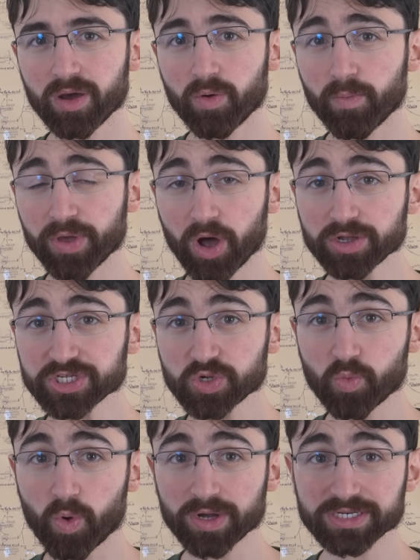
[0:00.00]
when we also
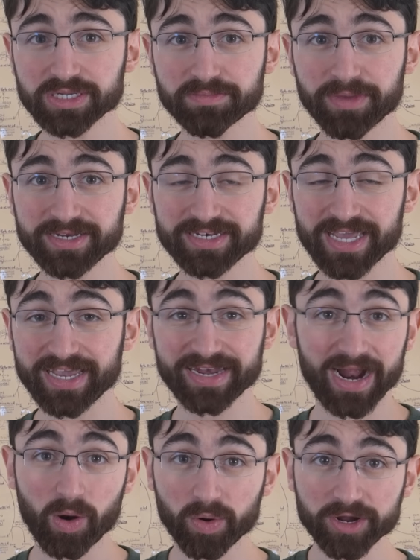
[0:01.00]
want to
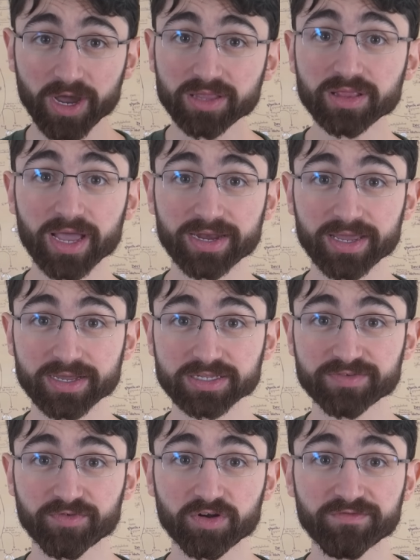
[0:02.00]
maintain our gut
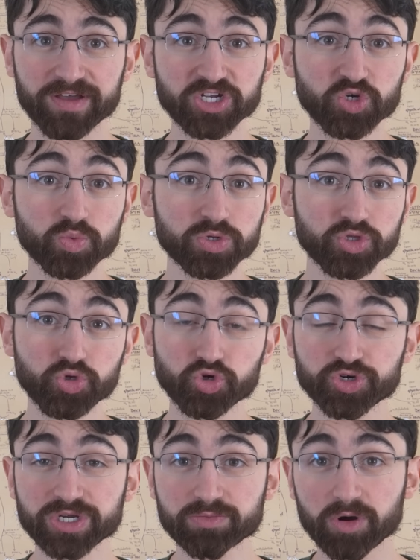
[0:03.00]
linings for eventual
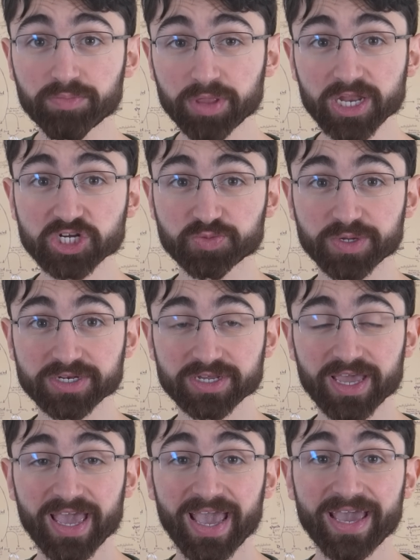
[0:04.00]
nutrient replenishment
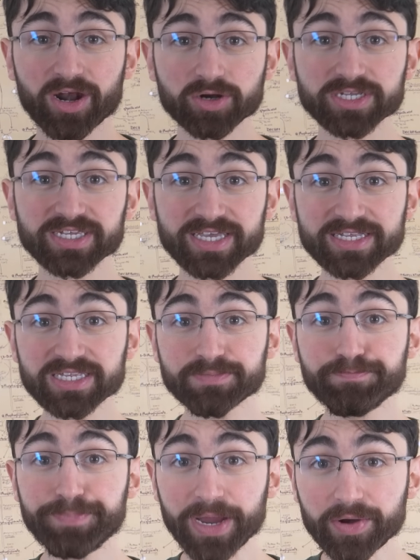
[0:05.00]
and our skin's
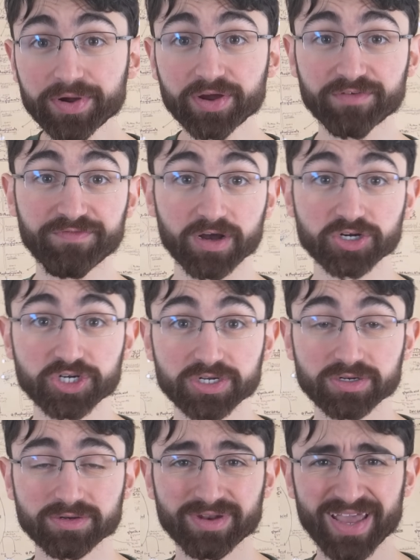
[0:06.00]
barrier
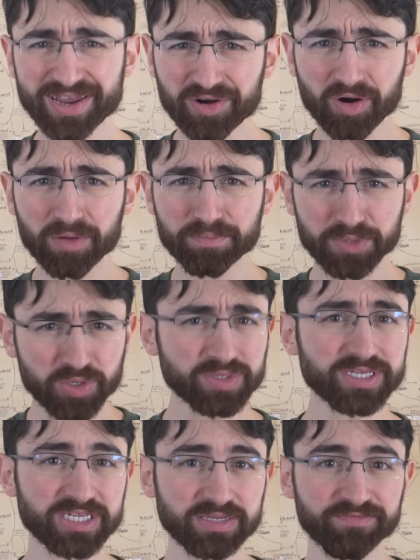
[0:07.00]
function and our
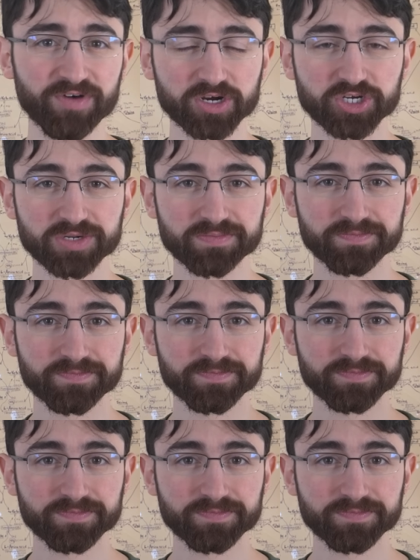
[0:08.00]
immune system function?